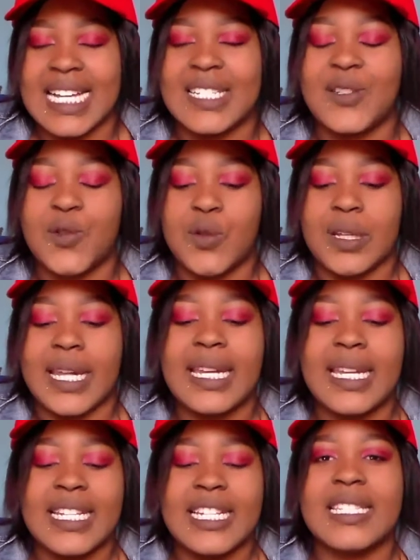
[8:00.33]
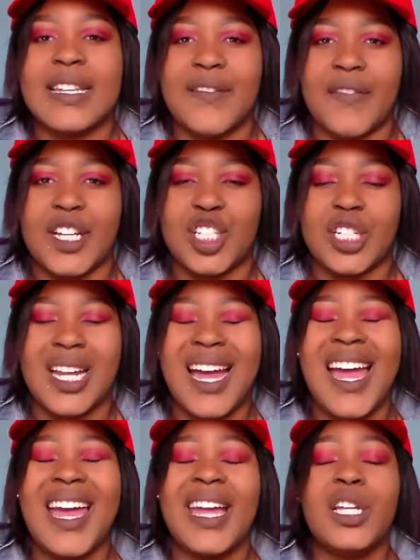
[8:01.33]
yes, to get a yeast infection,
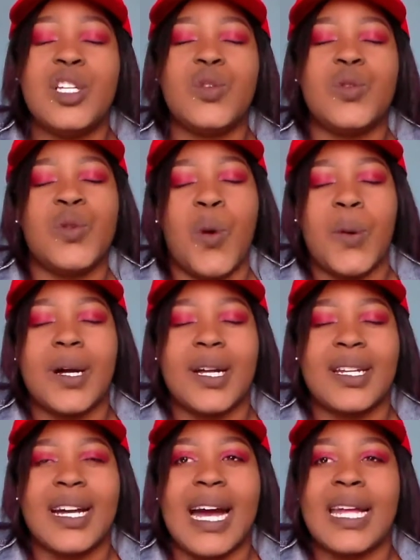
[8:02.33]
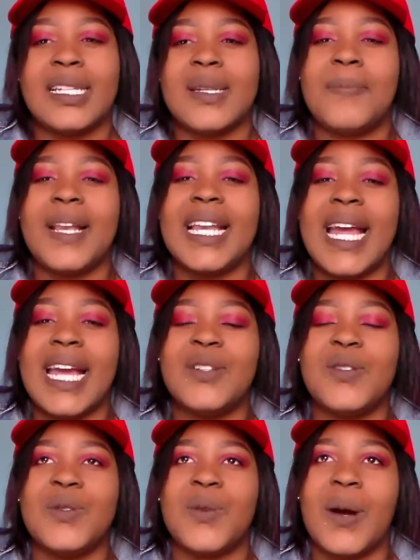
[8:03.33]
eat yogurt, guys.
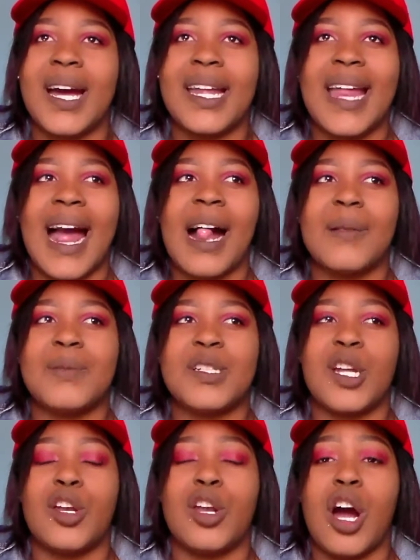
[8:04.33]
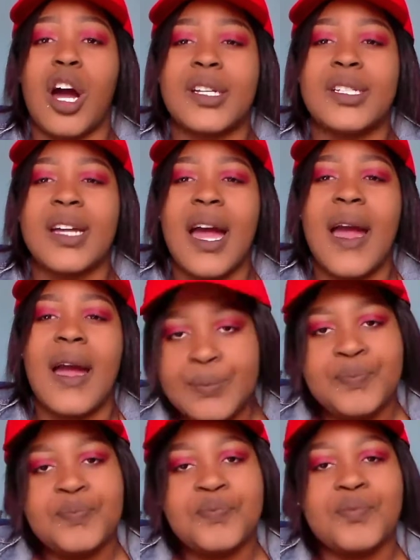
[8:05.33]
Plain yogurt helps a lot.
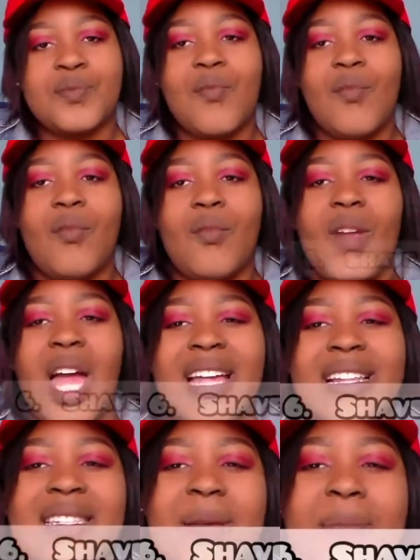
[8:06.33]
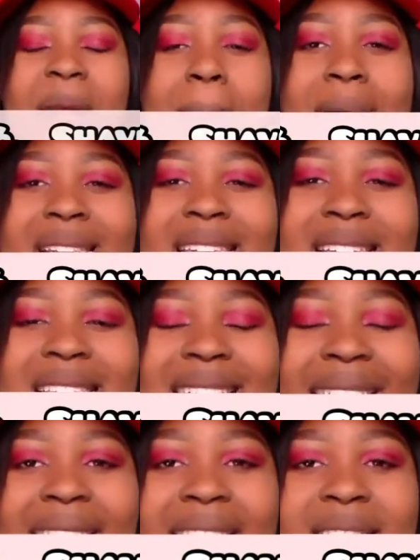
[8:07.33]
And tip number 6,
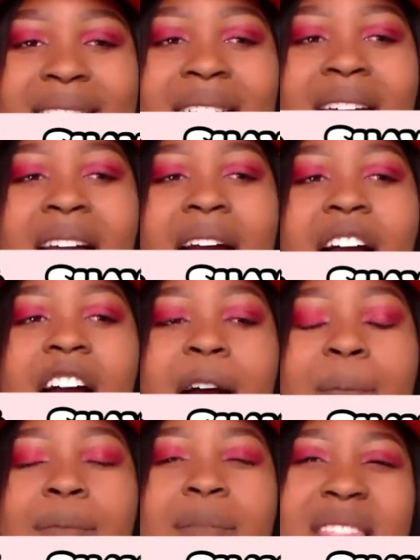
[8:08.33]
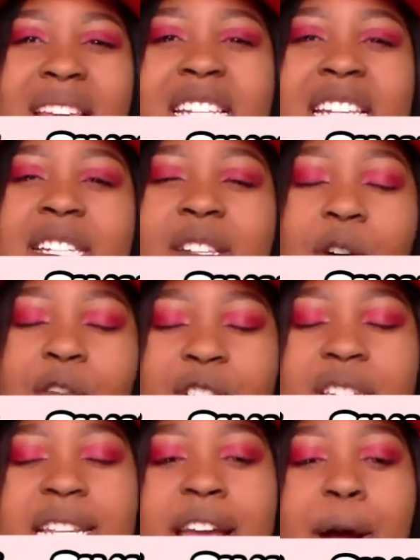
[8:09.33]
guys, this is
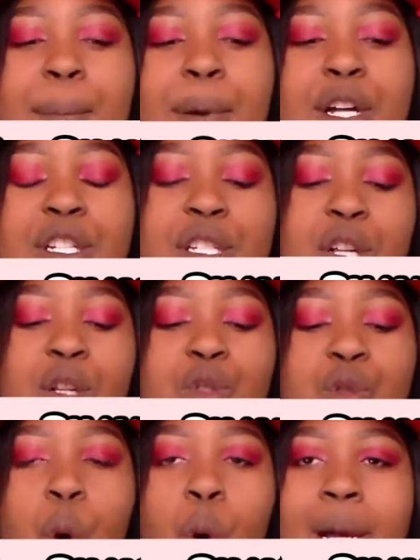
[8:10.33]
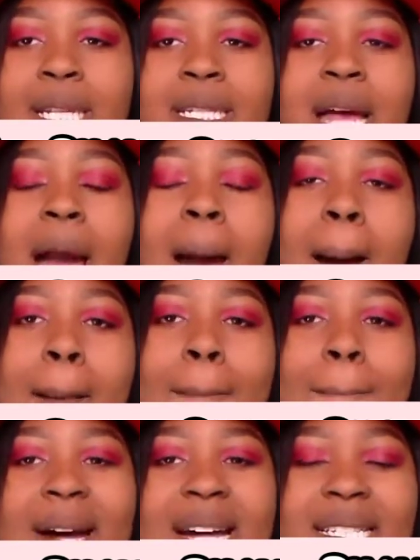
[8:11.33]
obviously a personal choice,
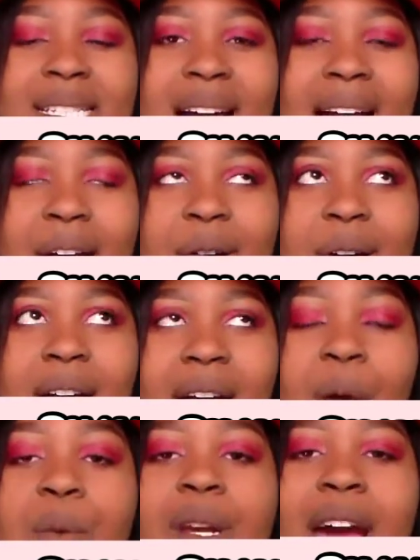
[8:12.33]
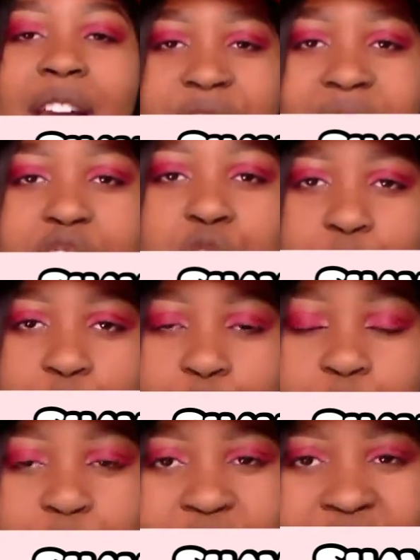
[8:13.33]
but I would advise you to